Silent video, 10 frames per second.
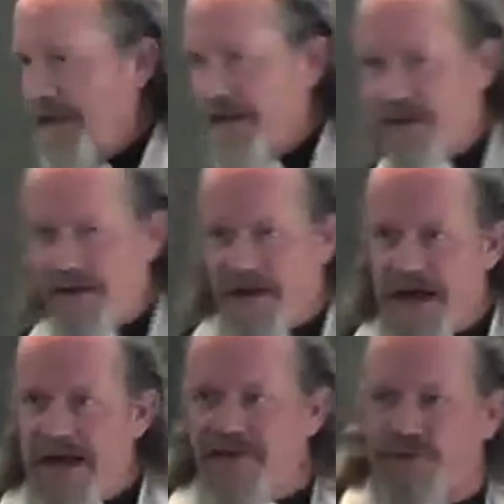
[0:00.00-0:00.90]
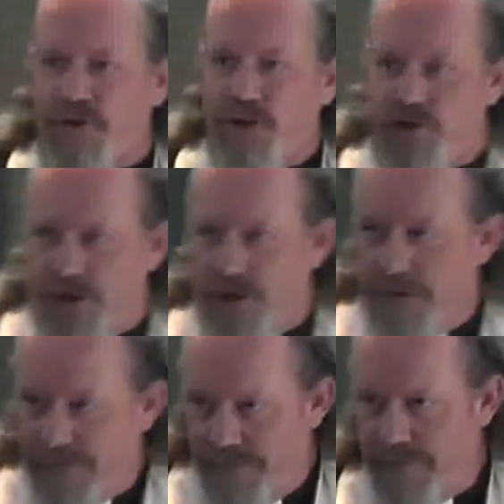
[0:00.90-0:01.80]
in God's
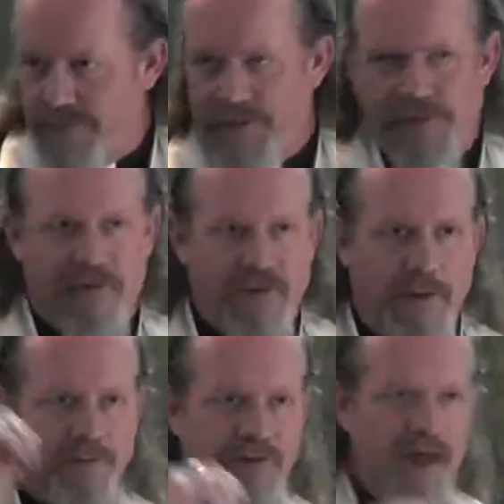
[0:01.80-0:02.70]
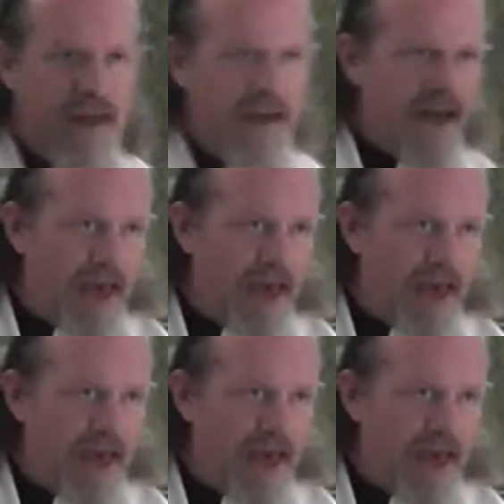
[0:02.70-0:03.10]
future, some say in